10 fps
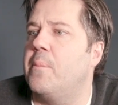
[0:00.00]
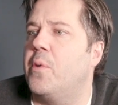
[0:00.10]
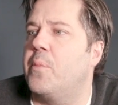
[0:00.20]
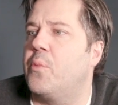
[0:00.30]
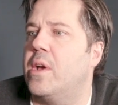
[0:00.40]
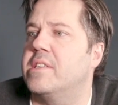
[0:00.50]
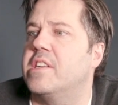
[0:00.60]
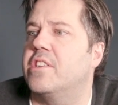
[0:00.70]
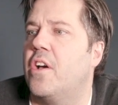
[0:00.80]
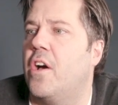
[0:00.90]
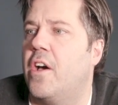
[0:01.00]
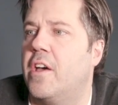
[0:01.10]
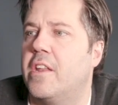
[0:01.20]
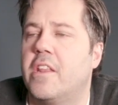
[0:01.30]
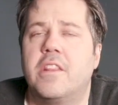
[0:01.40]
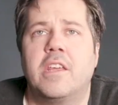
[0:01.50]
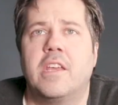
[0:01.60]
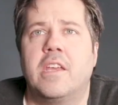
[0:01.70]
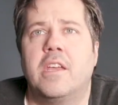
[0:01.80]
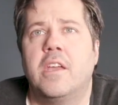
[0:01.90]
input present on
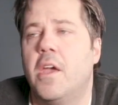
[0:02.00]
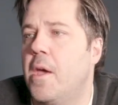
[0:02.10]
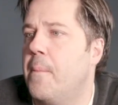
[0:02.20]
the